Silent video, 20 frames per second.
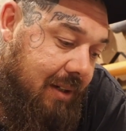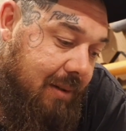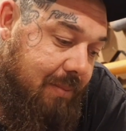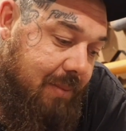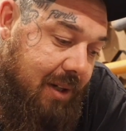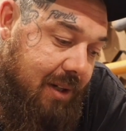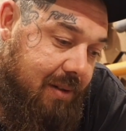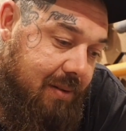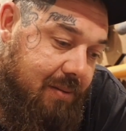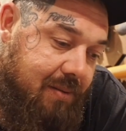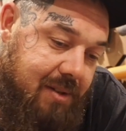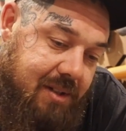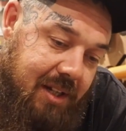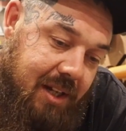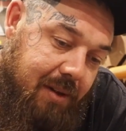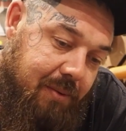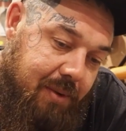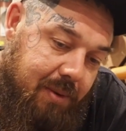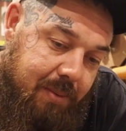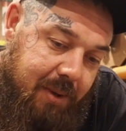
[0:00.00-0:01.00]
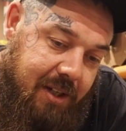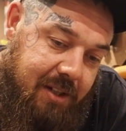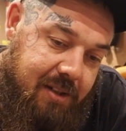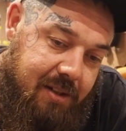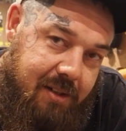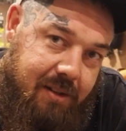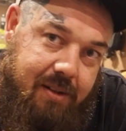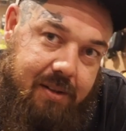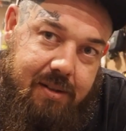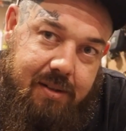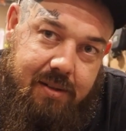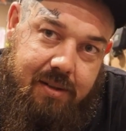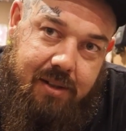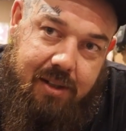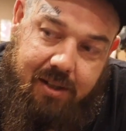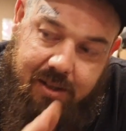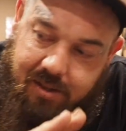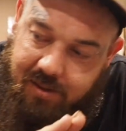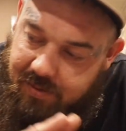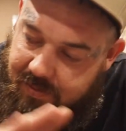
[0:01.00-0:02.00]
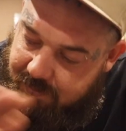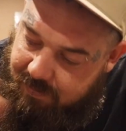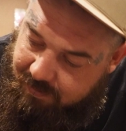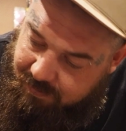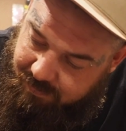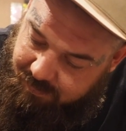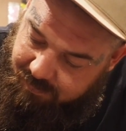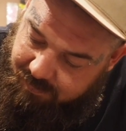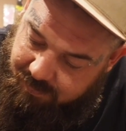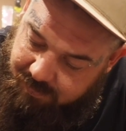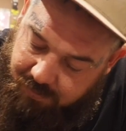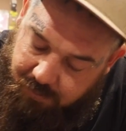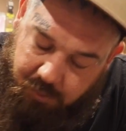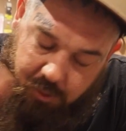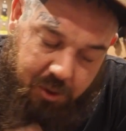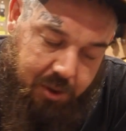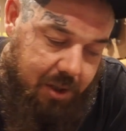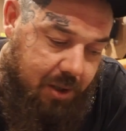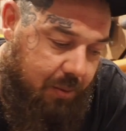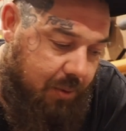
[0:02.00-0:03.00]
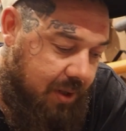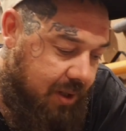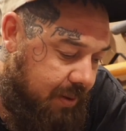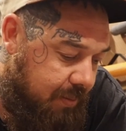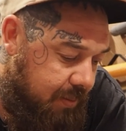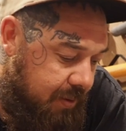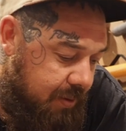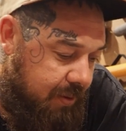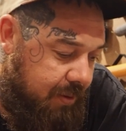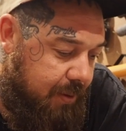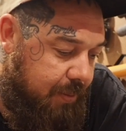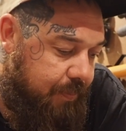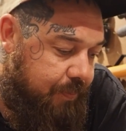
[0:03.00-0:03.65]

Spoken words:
But start with the basics and work our way up through